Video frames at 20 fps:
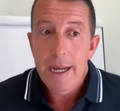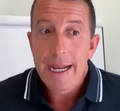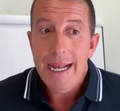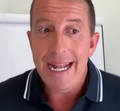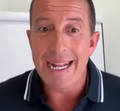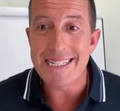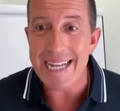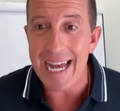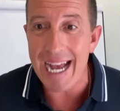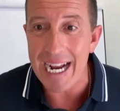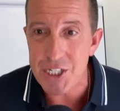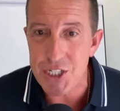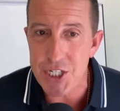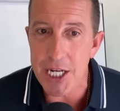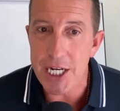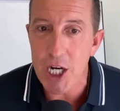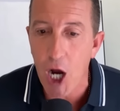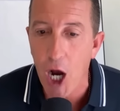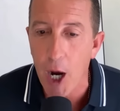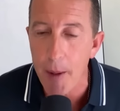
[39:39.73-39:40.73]
it's actually
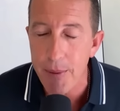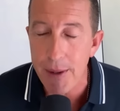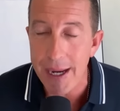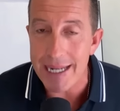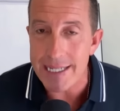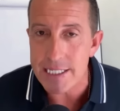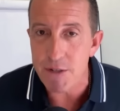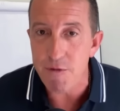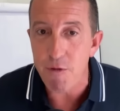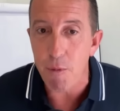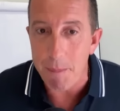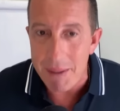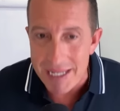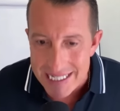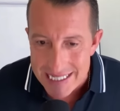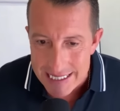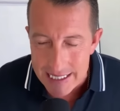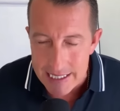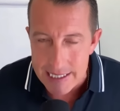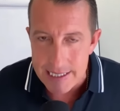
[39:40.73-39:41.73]
a comprehensive
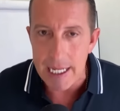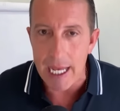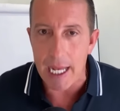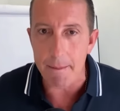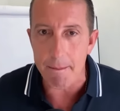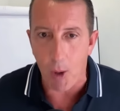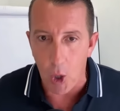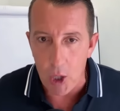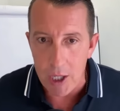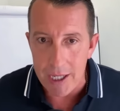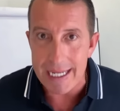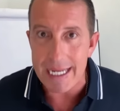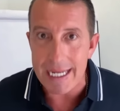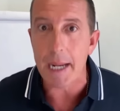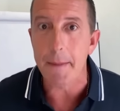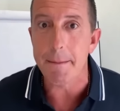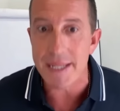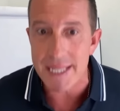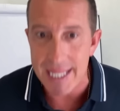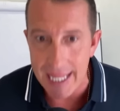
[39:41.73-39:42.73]
business and
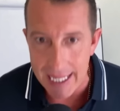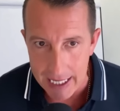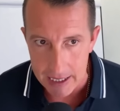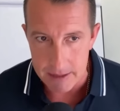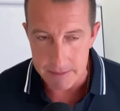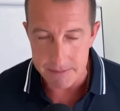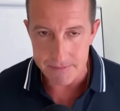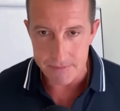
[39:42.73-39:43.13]
marketing plan.